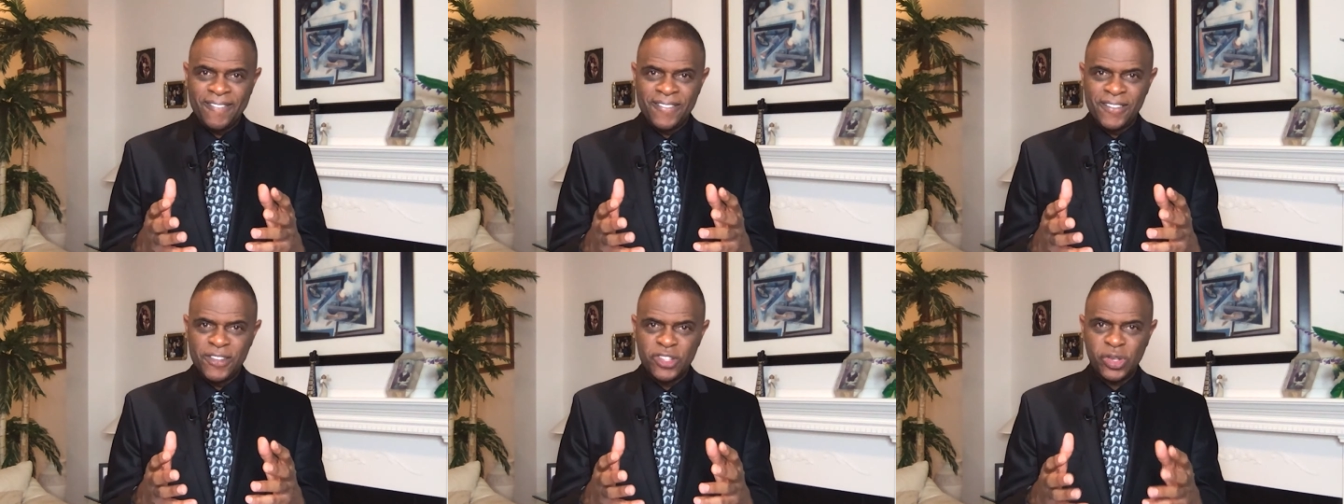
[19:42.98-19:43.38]

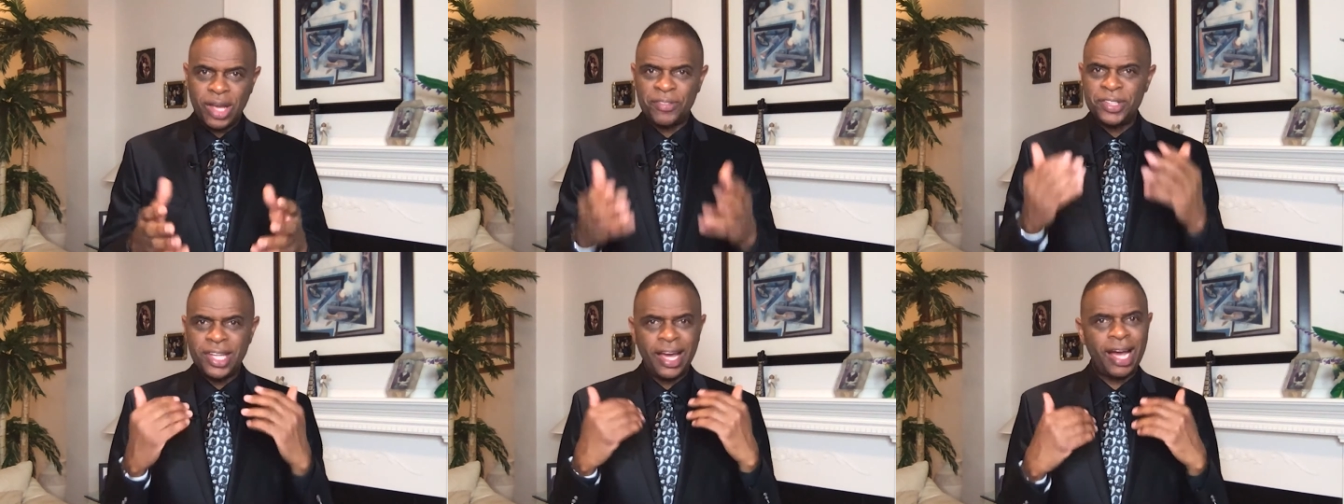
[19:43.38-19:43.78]
So
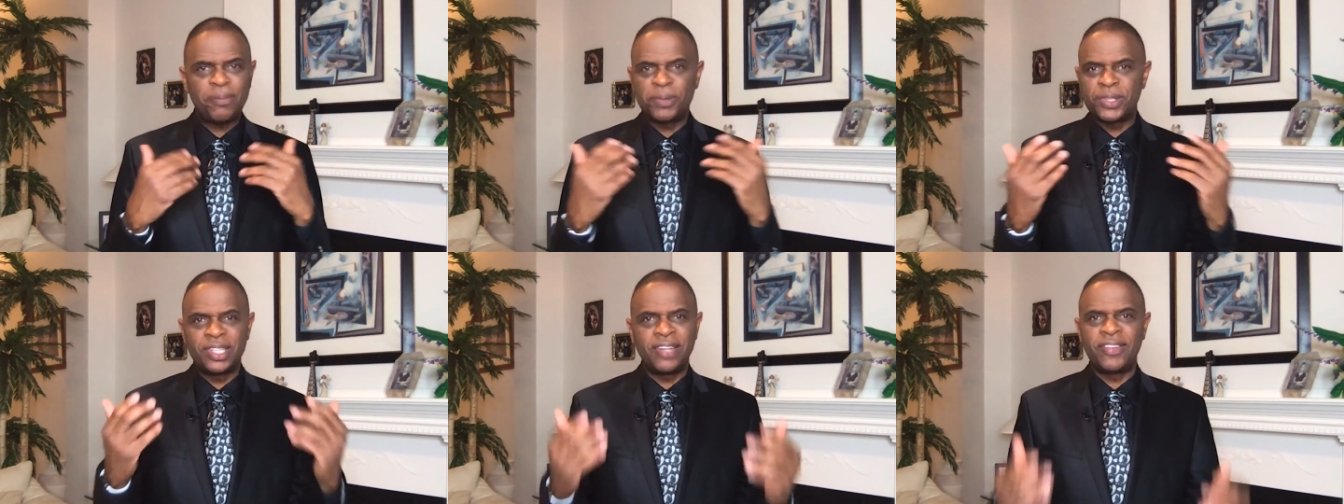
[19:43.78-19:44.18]
every day I
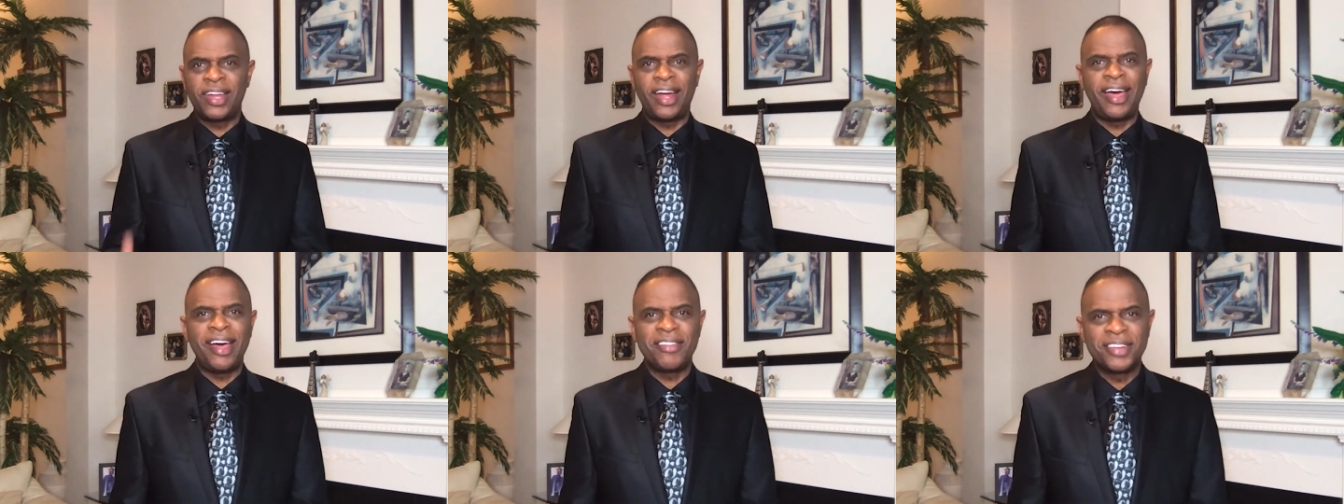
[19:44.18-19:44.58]
pretend
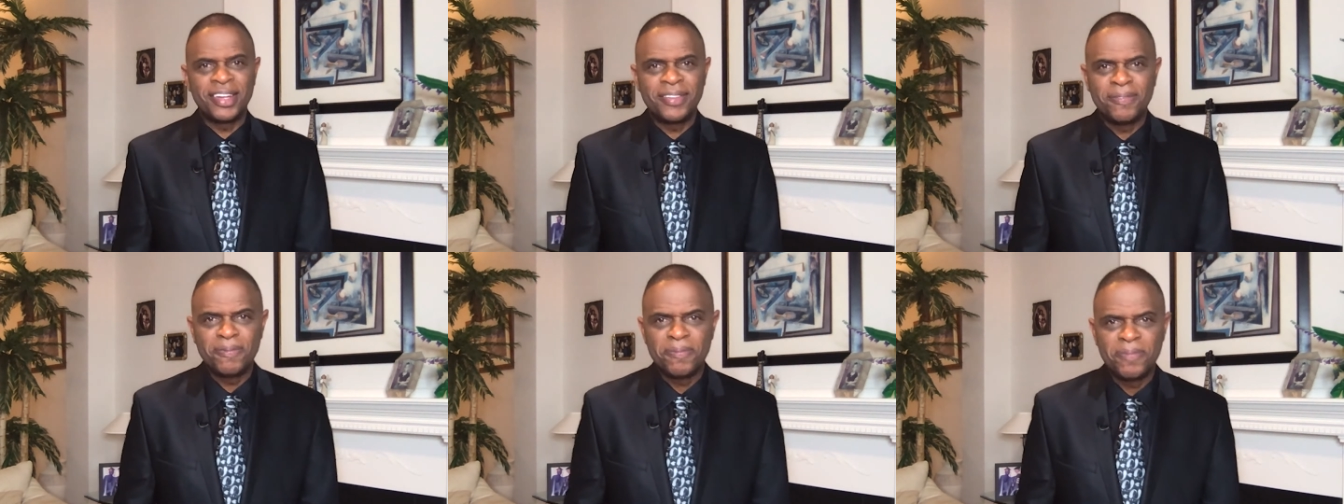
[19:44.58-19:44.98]
that I have it.
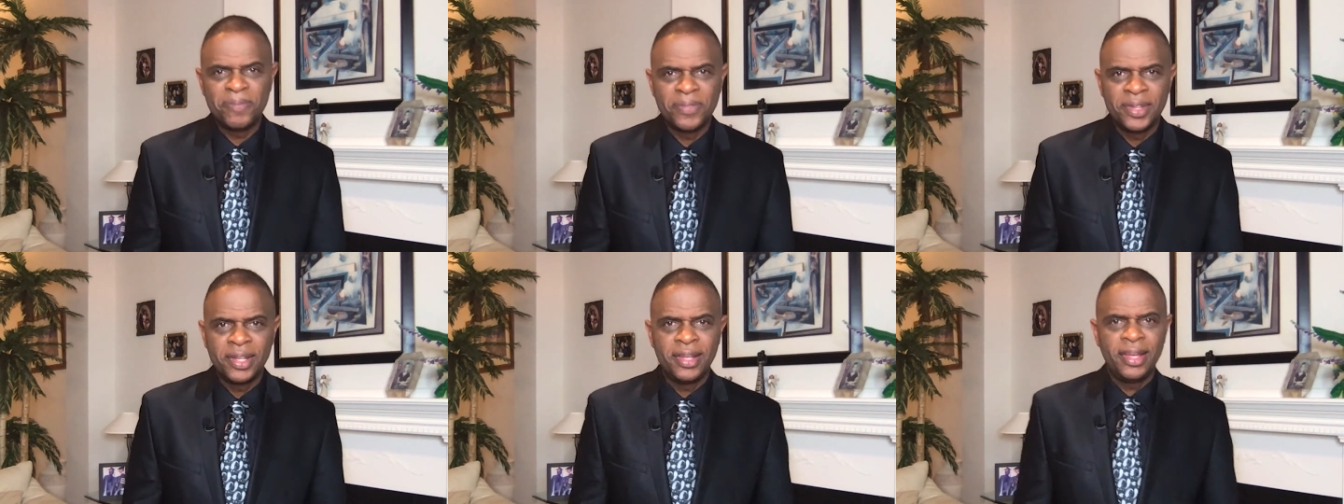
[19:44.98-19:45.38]

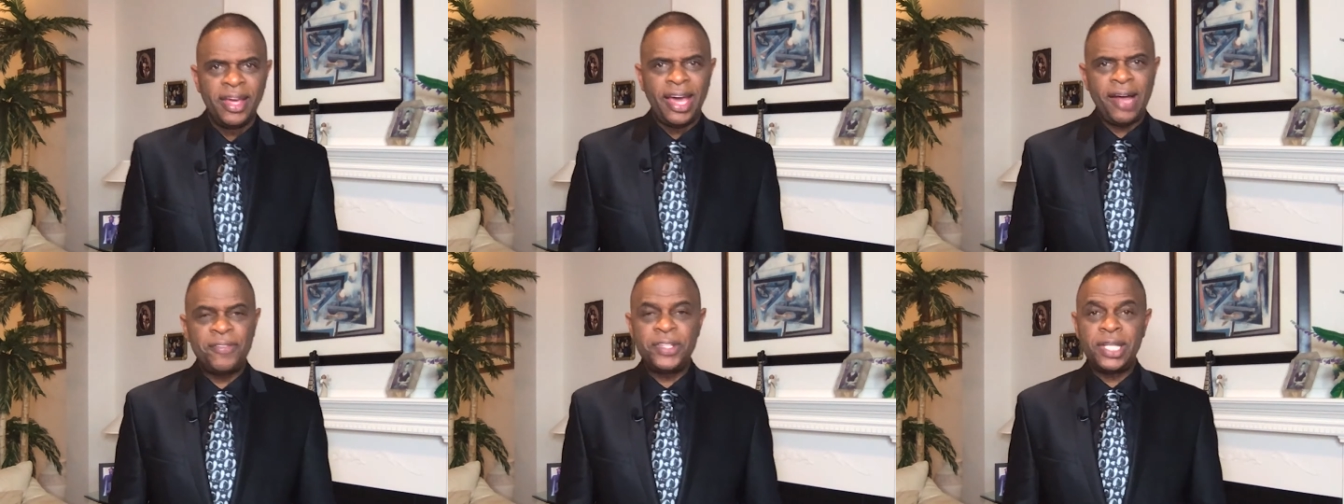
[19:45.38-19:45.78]

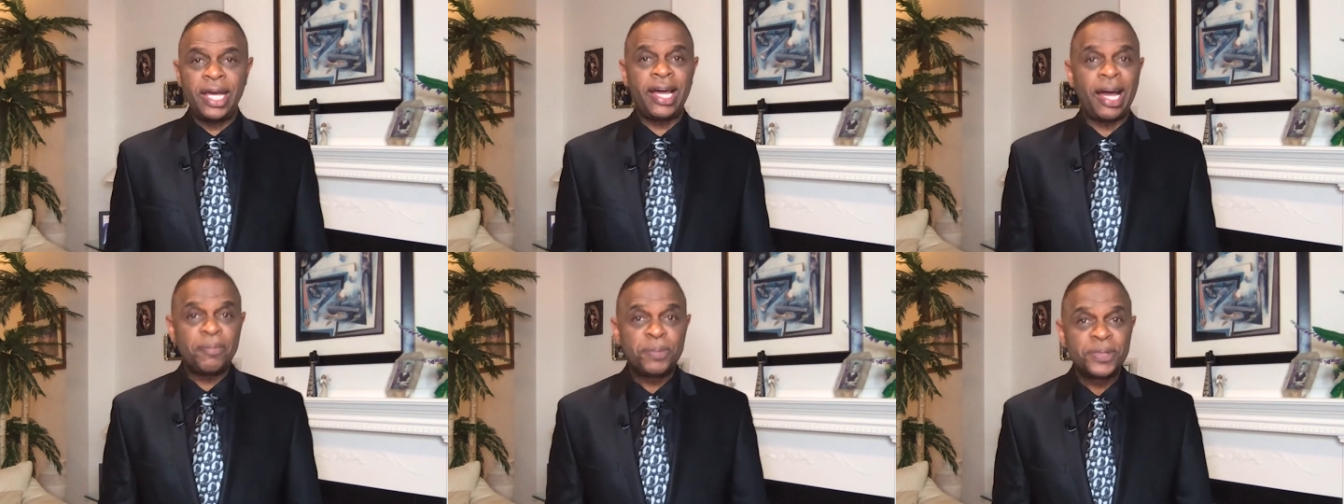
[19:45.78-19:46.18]
Every
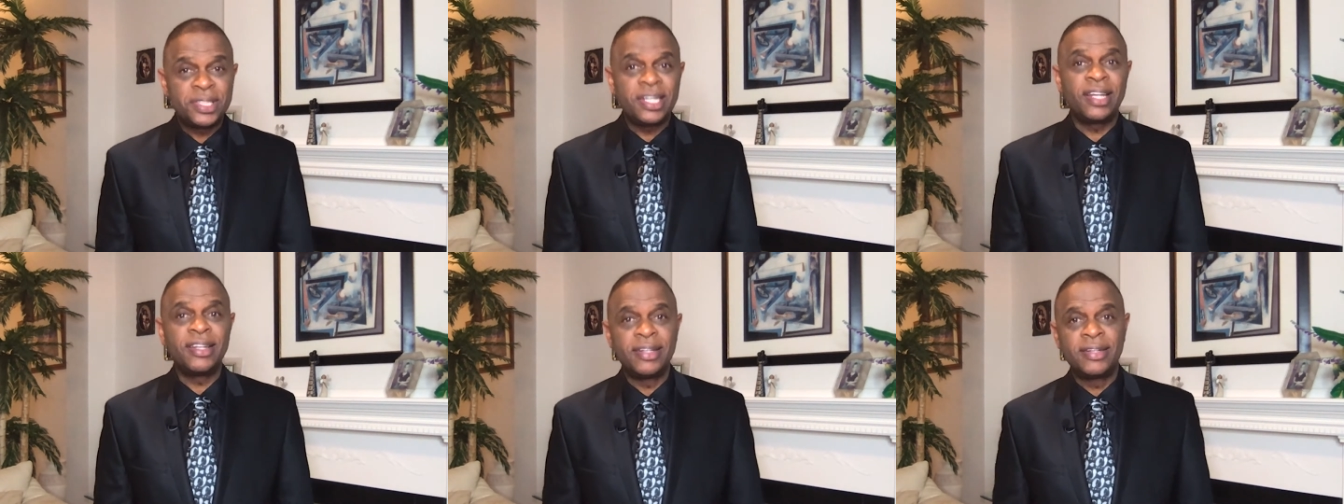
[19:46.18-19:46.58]
day I
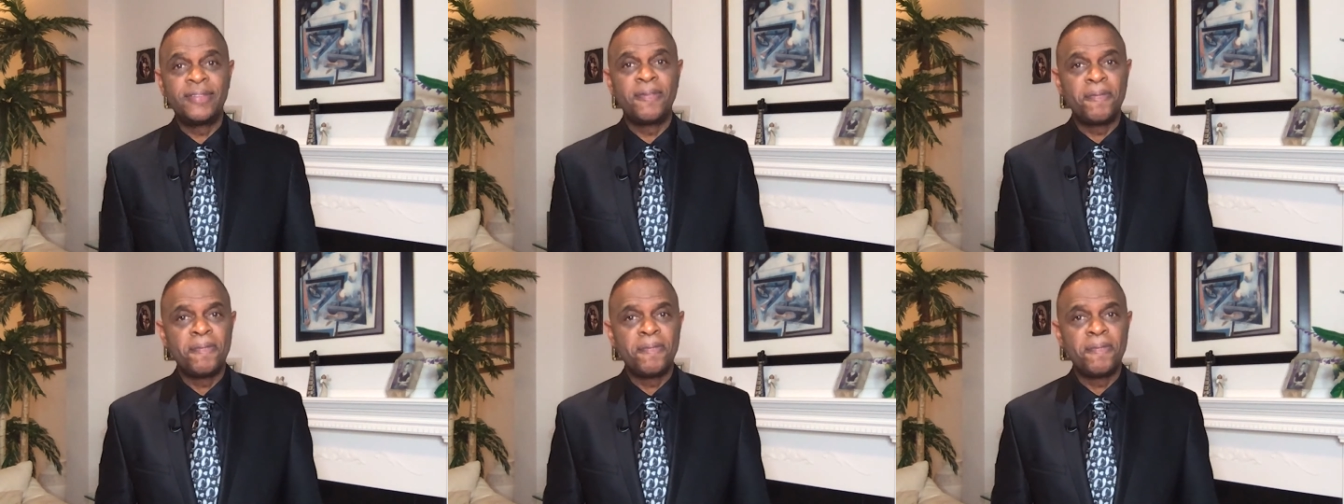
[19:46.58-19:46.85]
pretend.